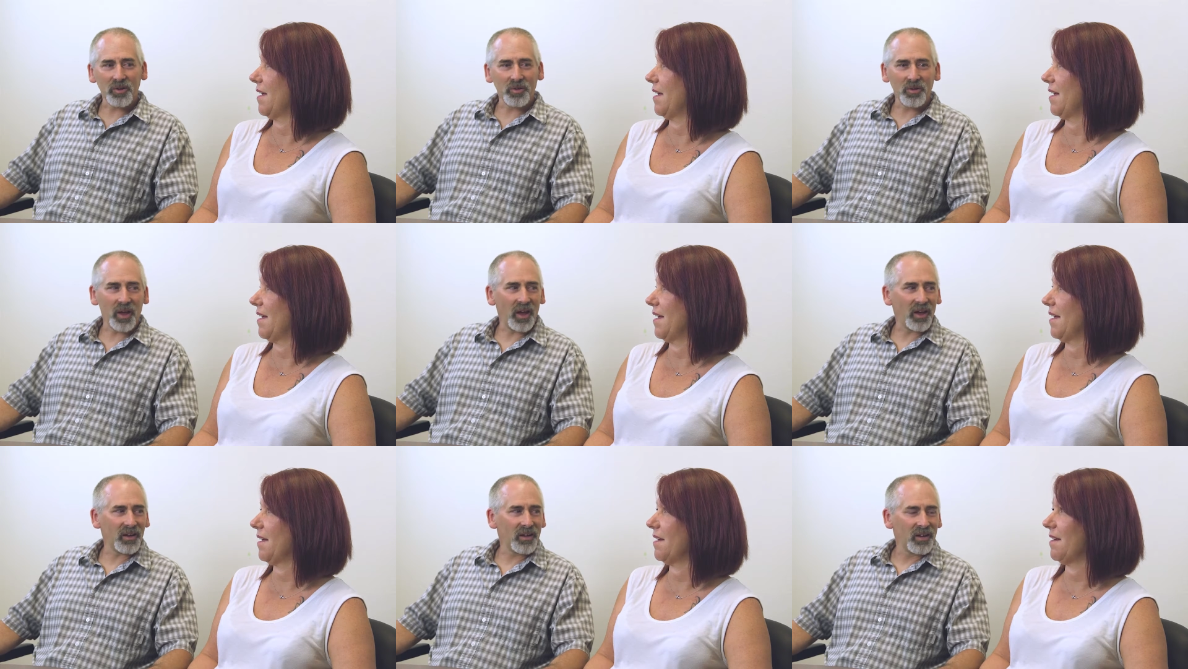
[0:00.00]
Speaker 1: to do
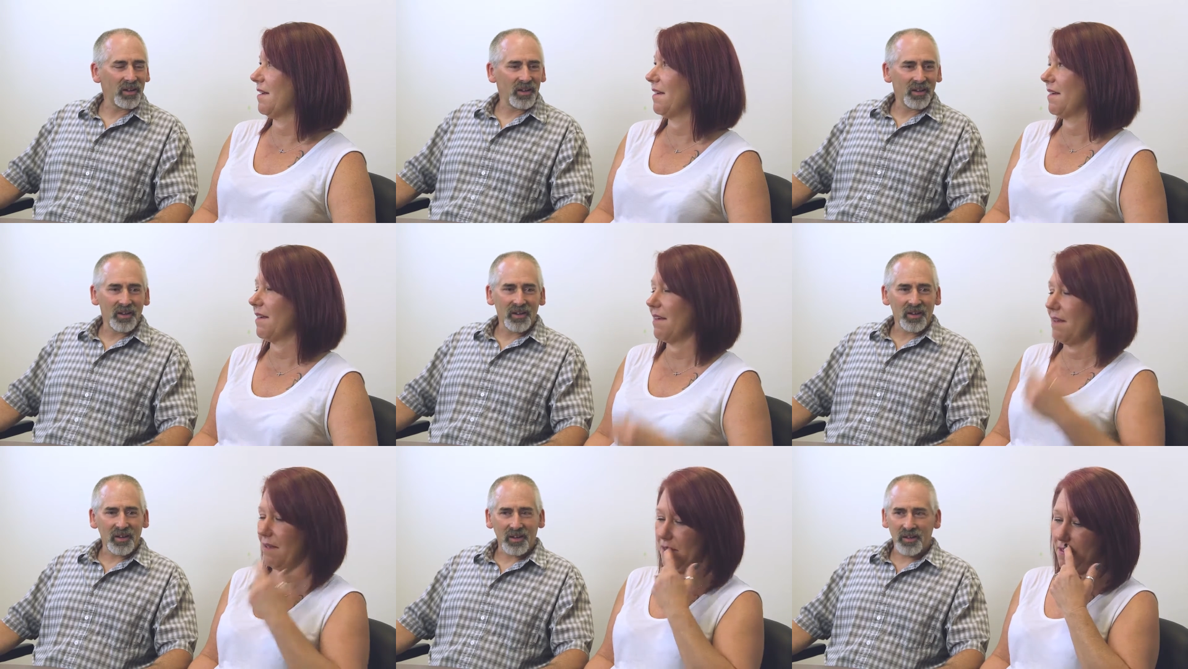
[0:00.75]
that.
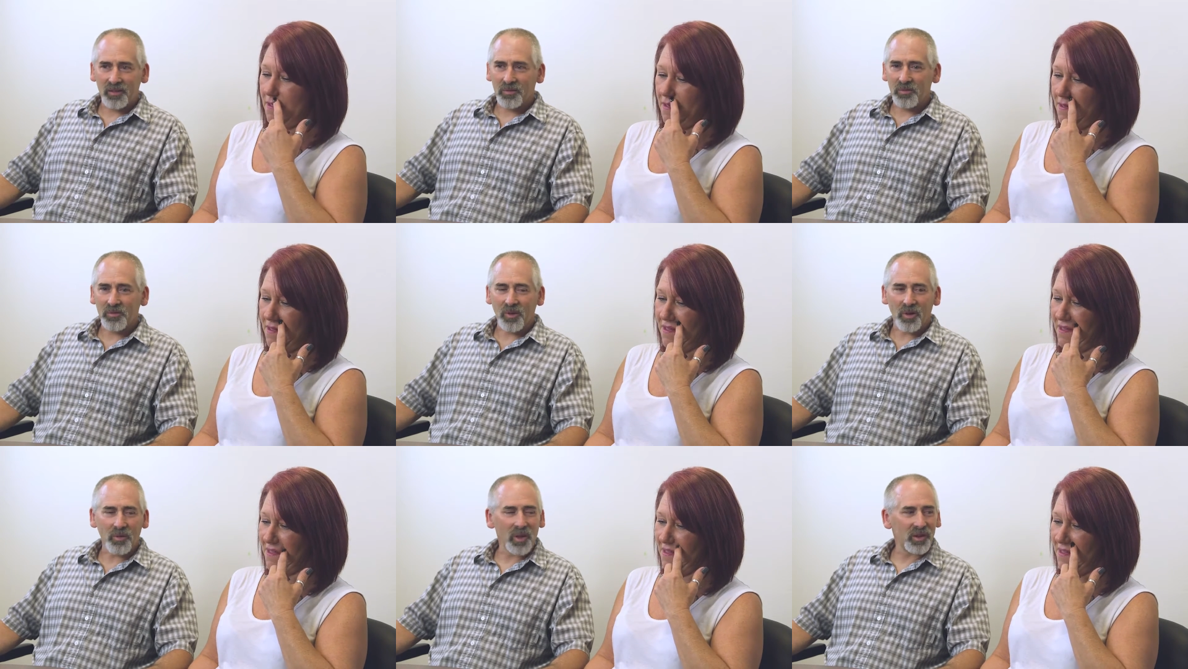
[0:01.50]
And
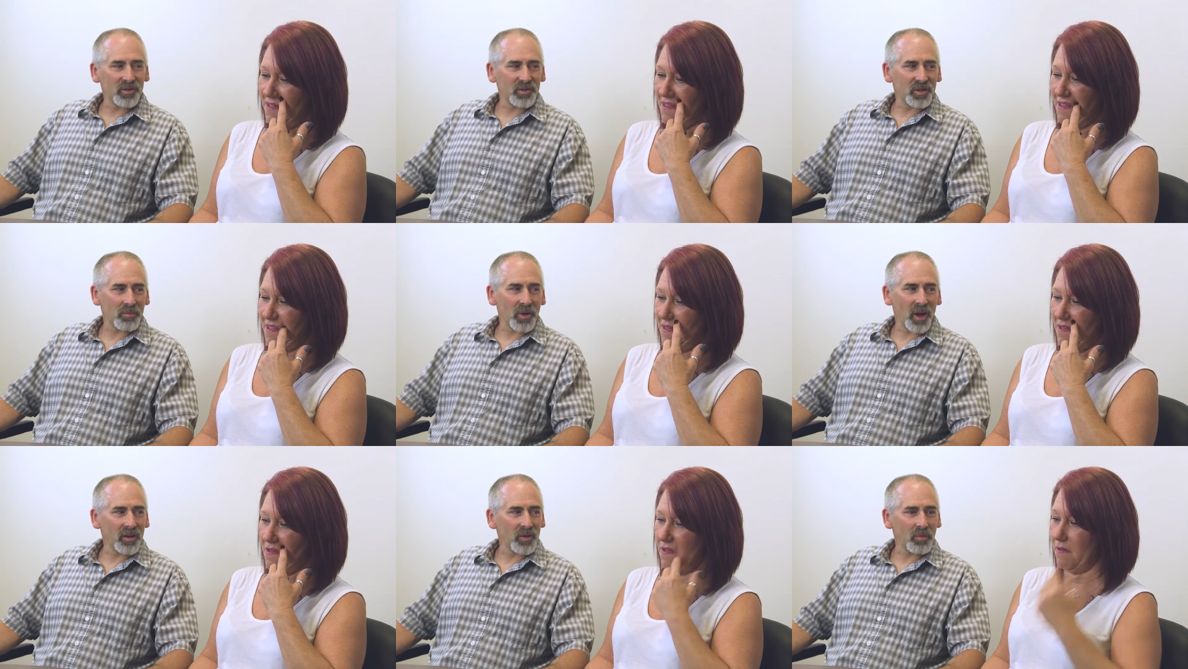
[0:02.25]
our
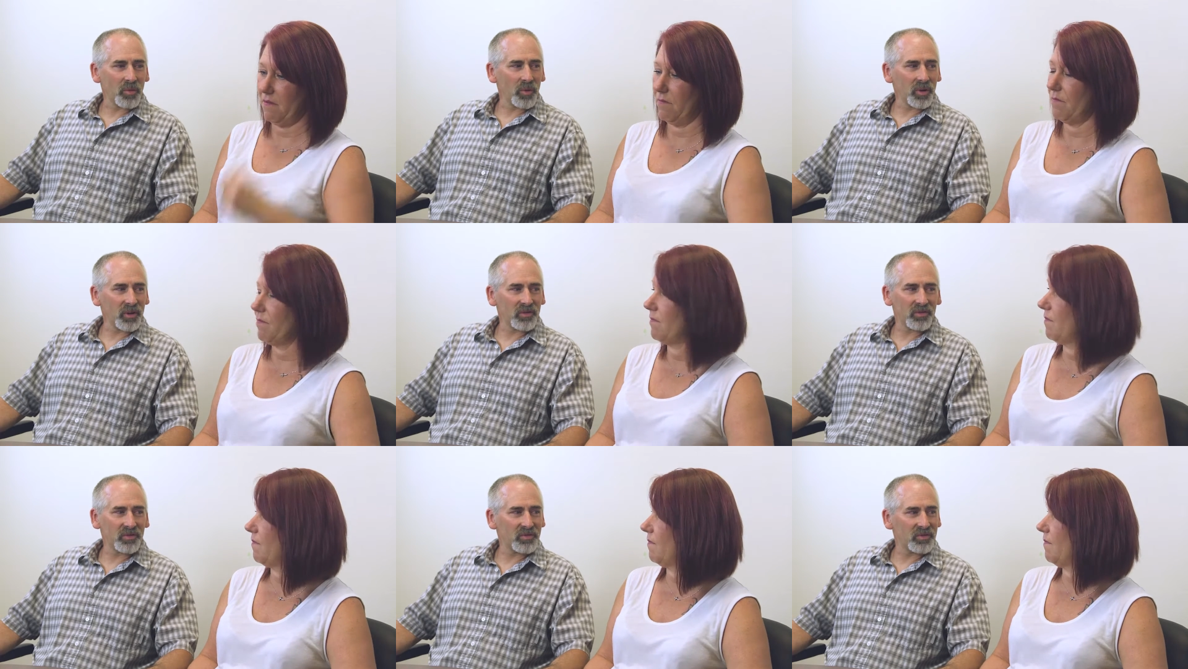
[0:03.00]
relationship got to the point of,